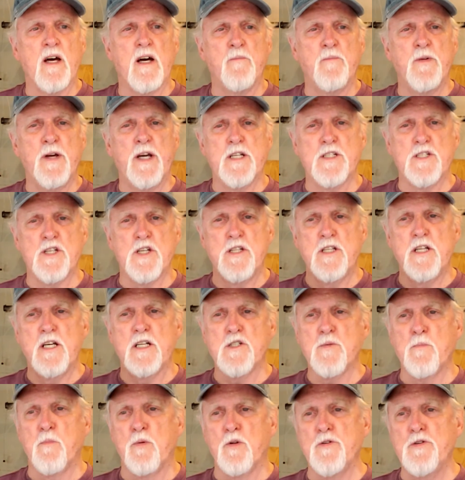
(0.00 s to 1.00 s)
because it
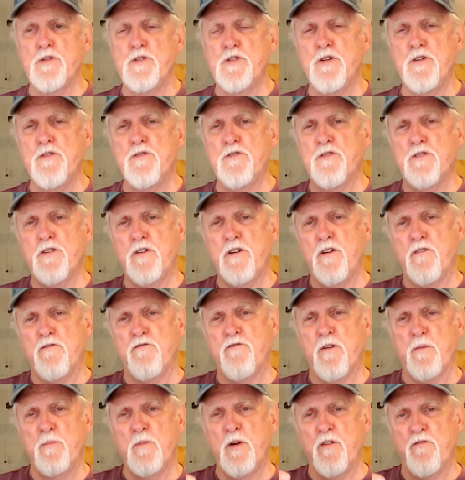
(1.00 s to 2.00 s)
does Bluetooth
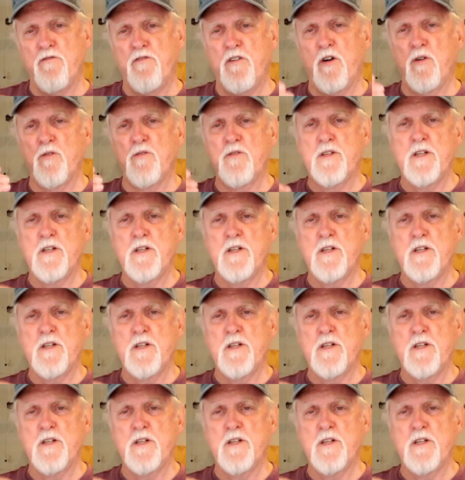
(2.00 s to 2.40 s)
from your phone